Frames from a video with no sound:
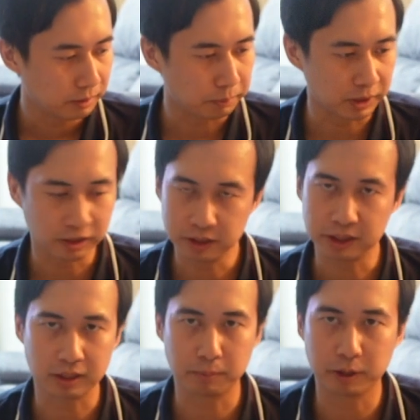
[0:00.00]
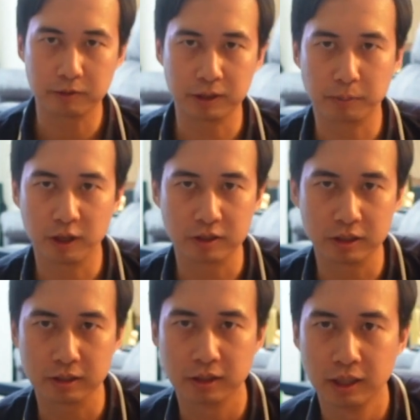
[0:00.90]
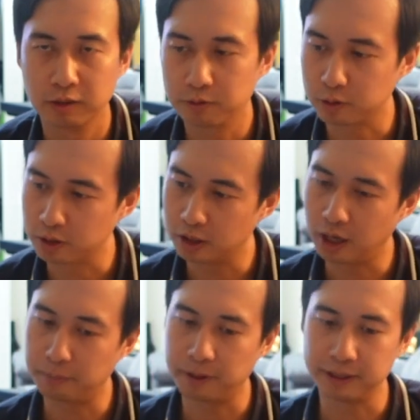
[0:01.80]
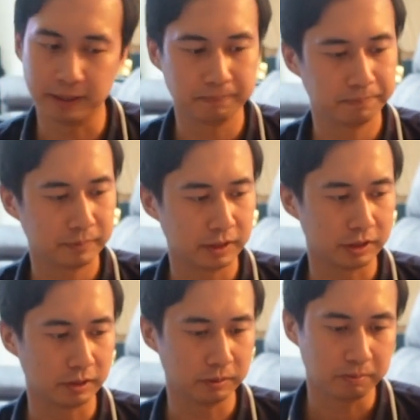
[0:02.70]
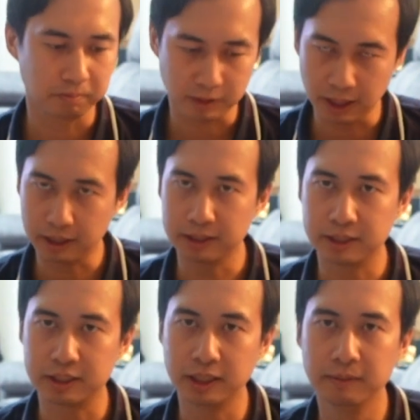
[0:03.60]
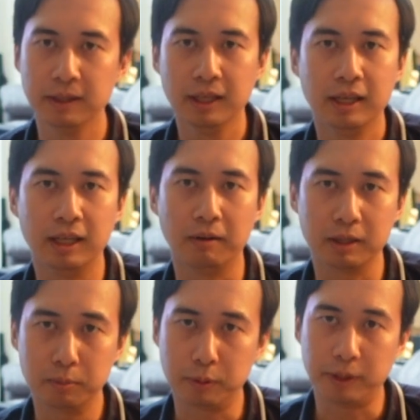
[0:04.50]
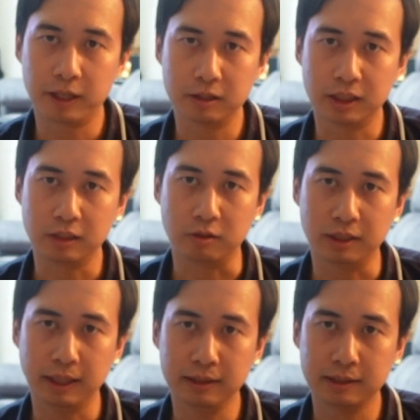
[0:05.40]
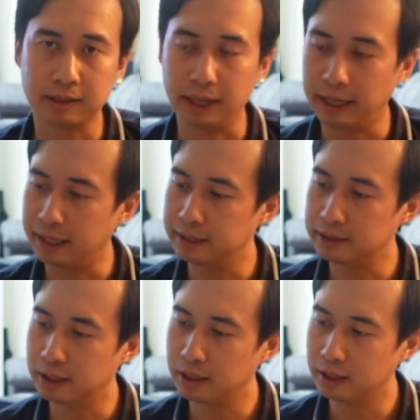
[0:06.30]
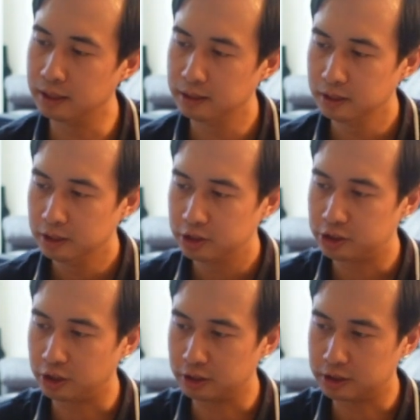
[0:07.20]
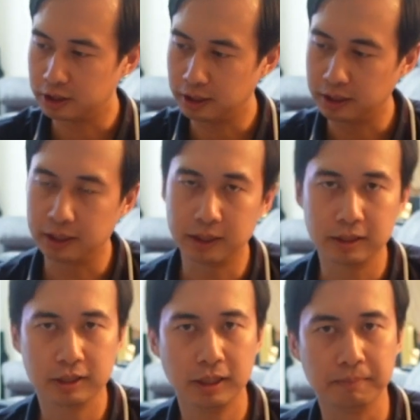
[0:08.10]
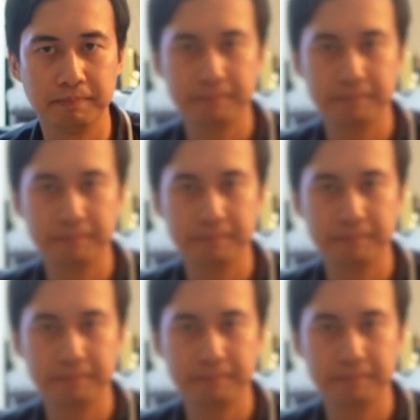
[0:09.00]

beer is like the perfect partner for a hot pot night. So yeah guys, that's it. Now I'm going to prepare the ingredients and start heating this up.